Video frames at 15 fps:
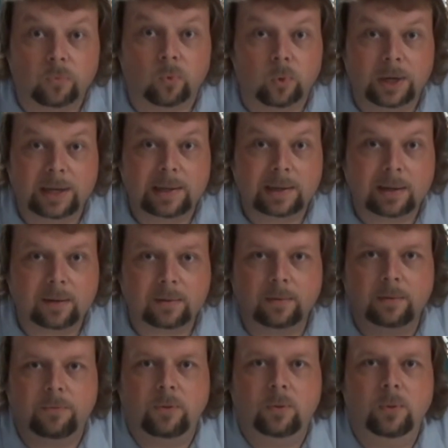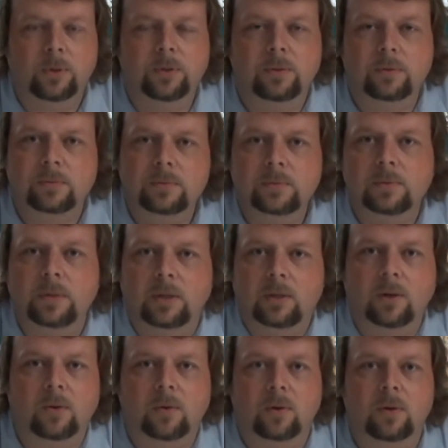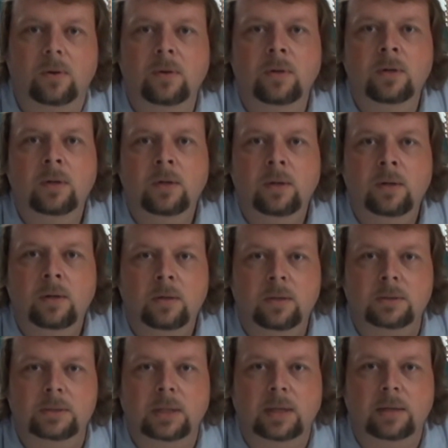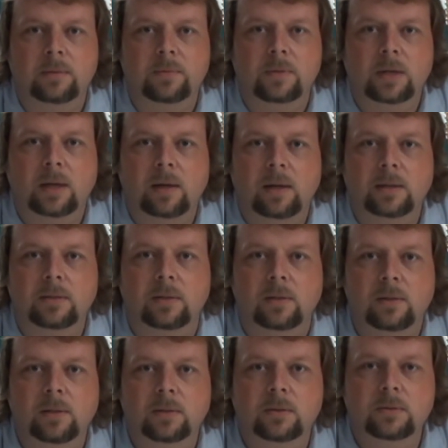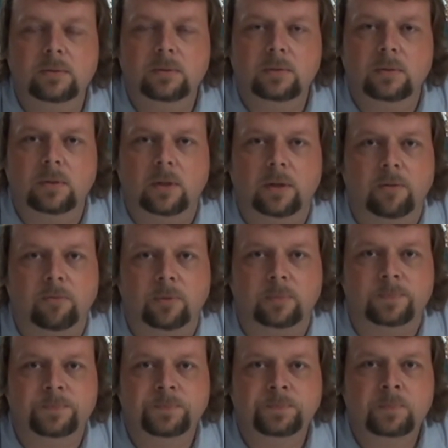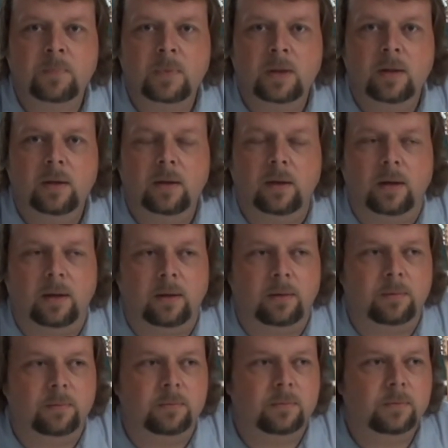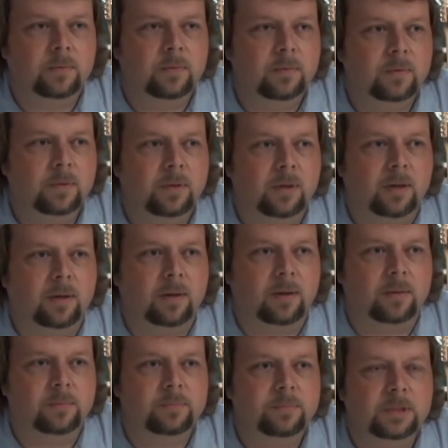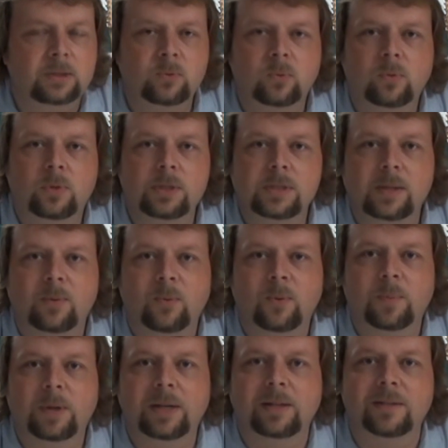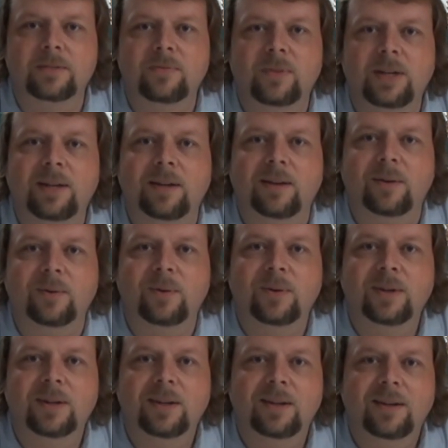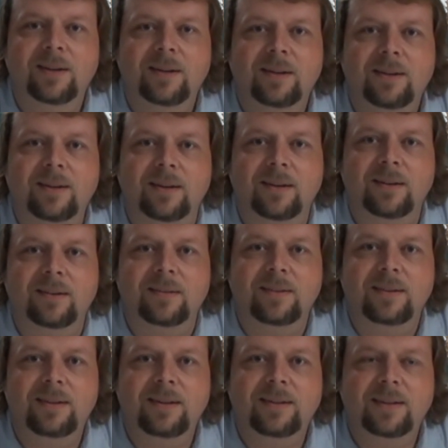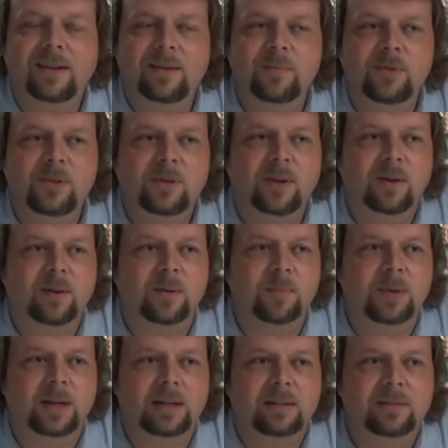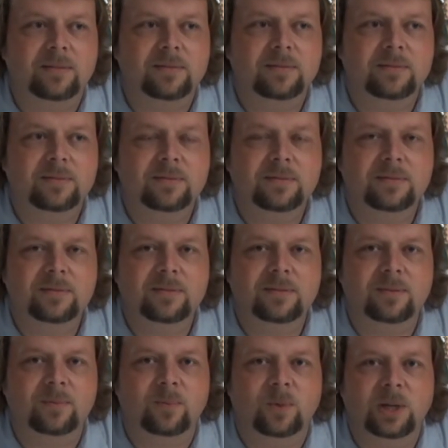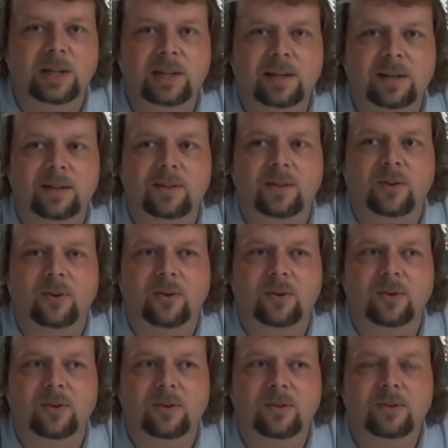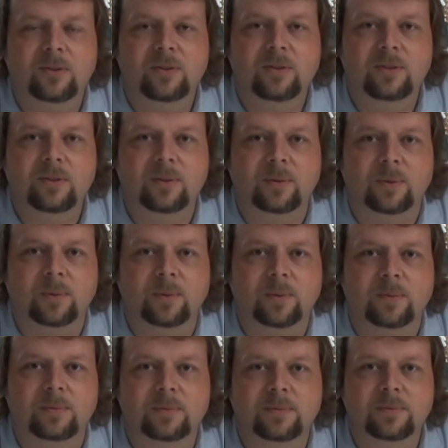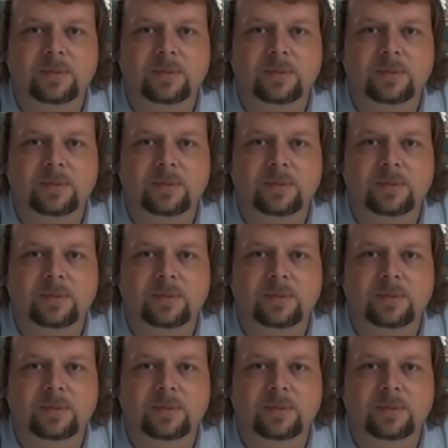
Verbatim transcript: relic, if you will, guitar because I kind of like the look of them. And uh, that's one reason I wanted to make this video. Uh, anytime you talk about relic guitar or